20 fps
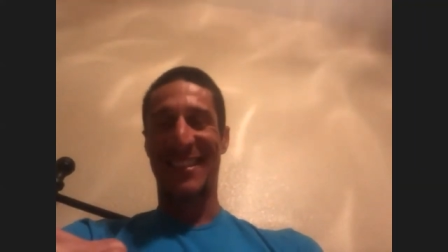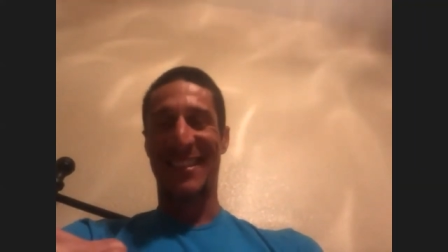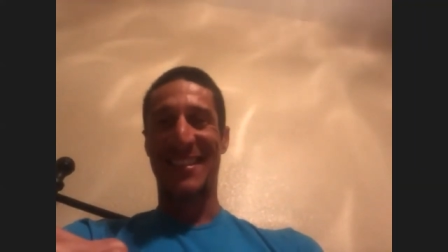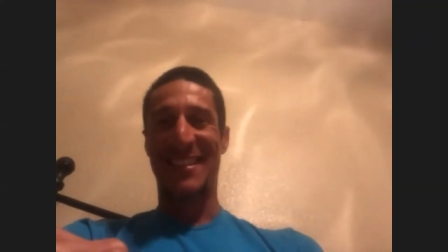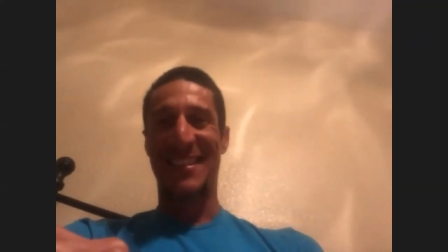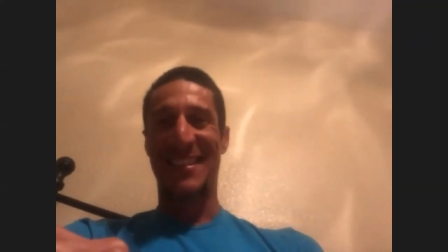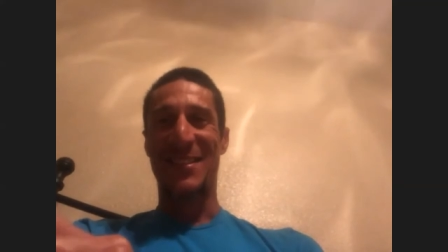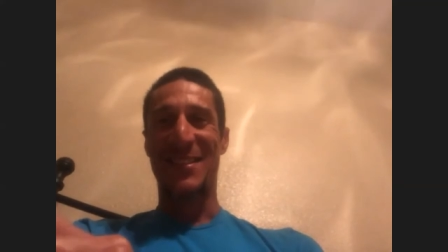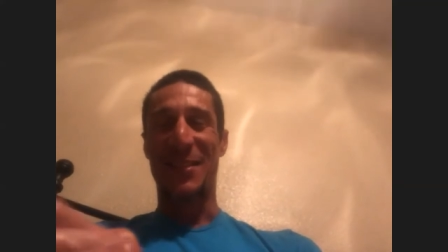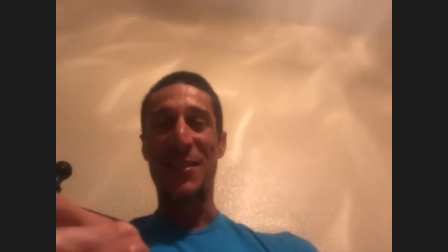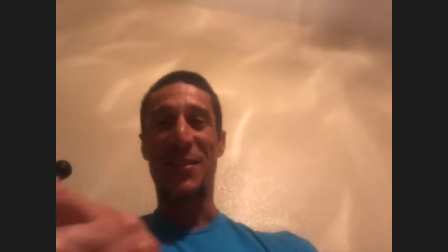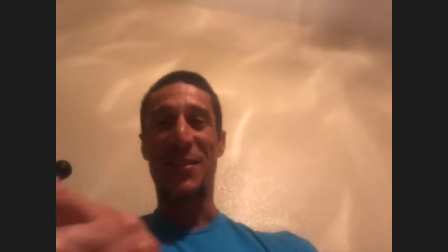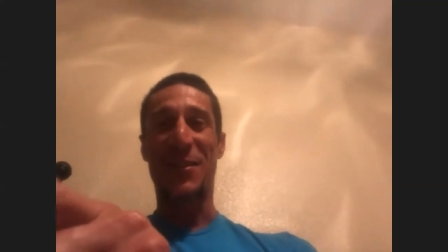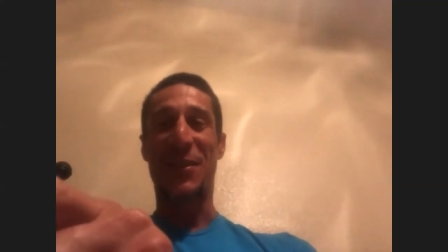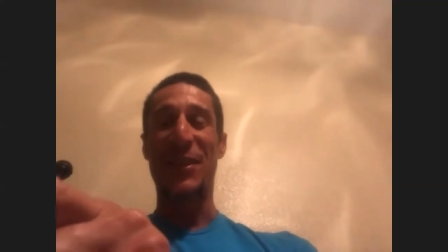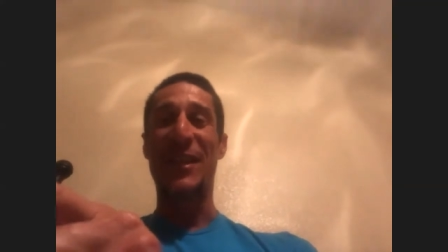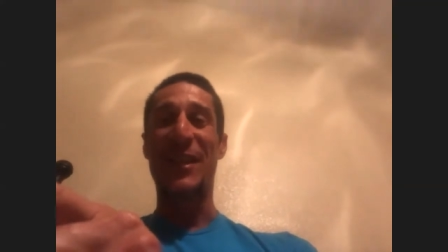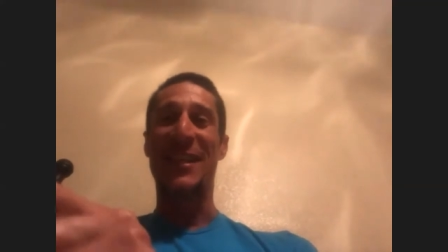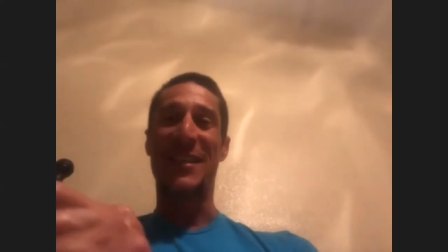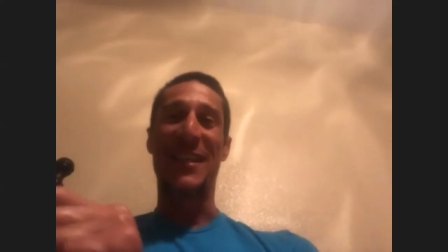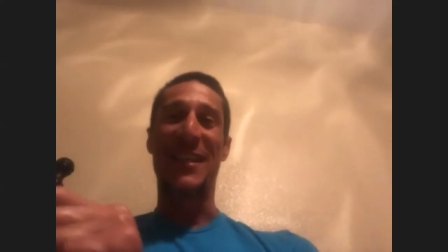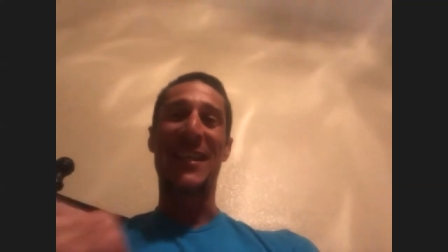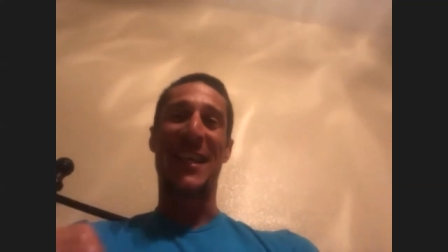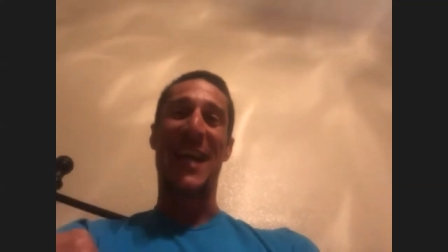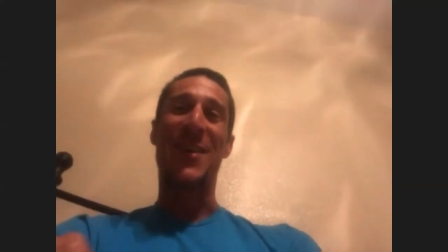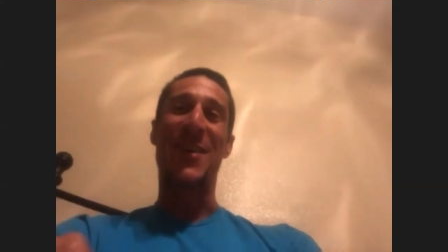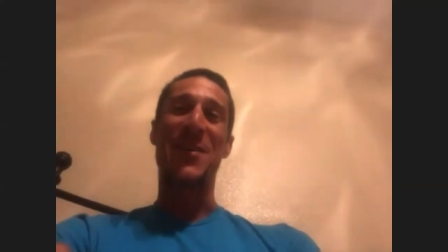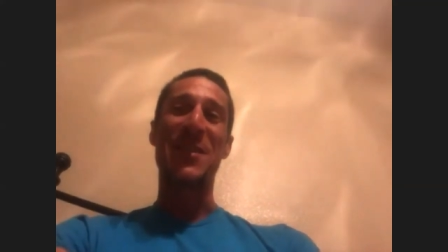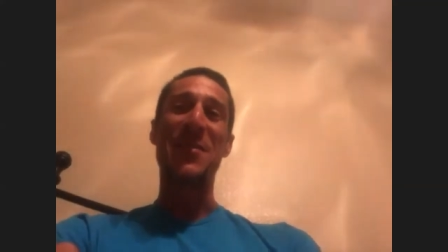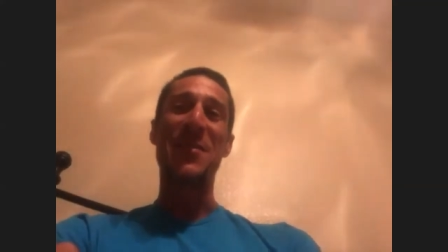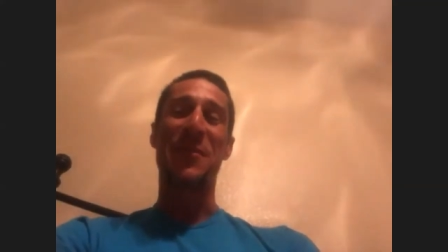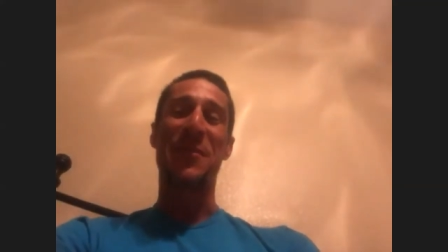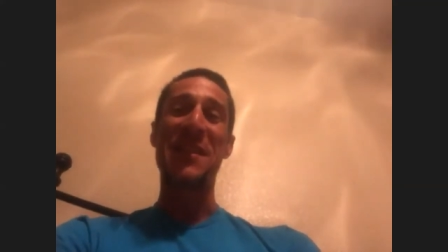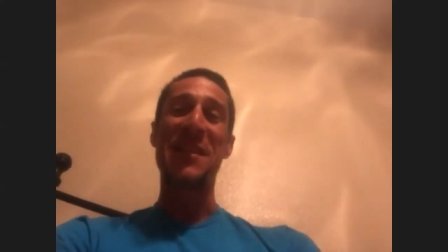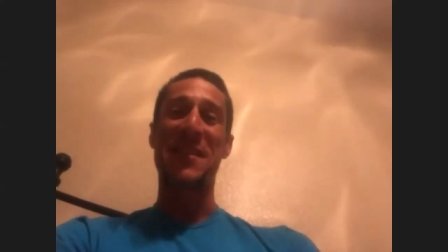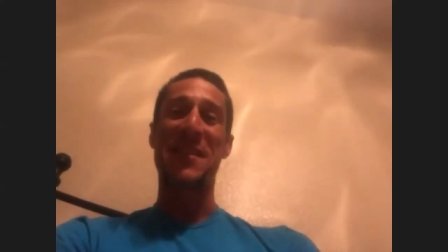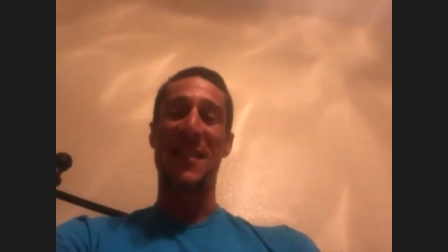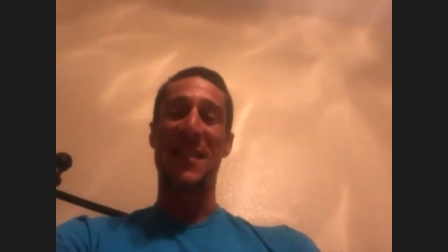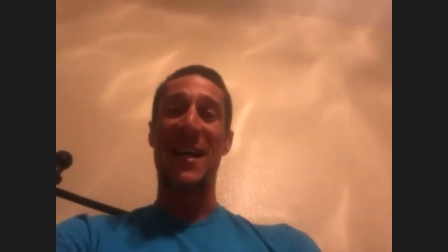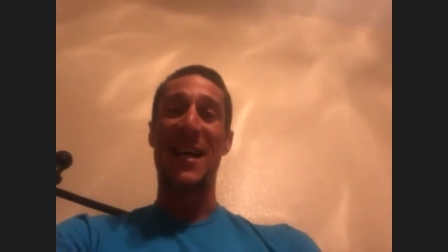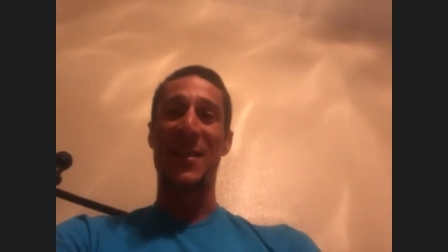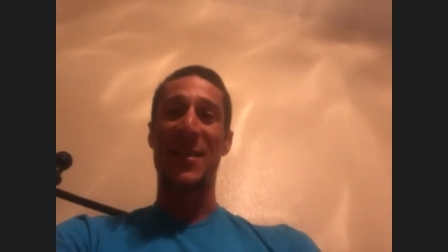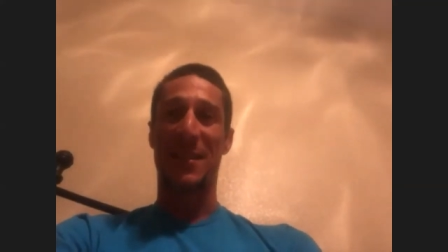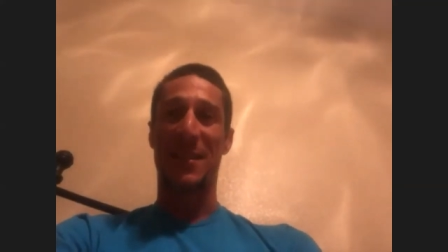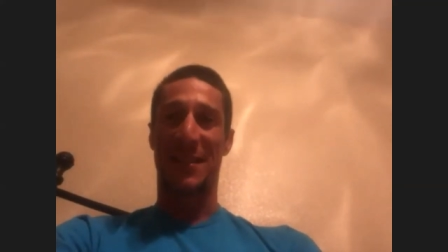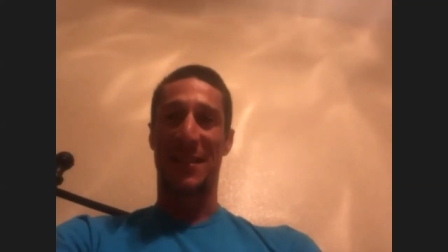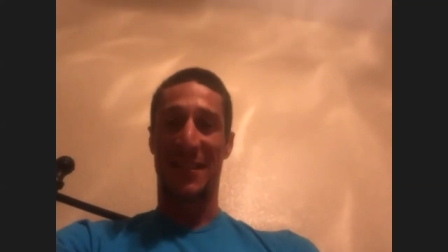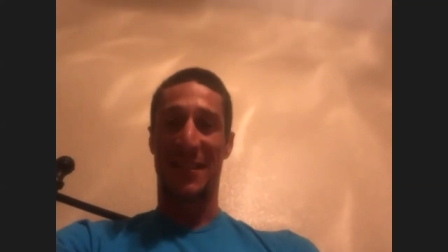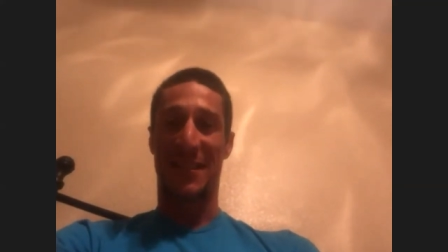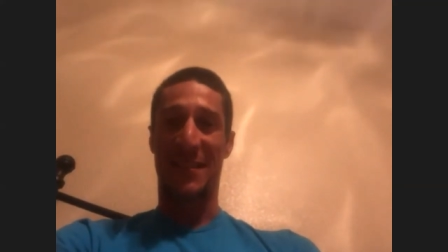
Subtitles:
This is good. $150.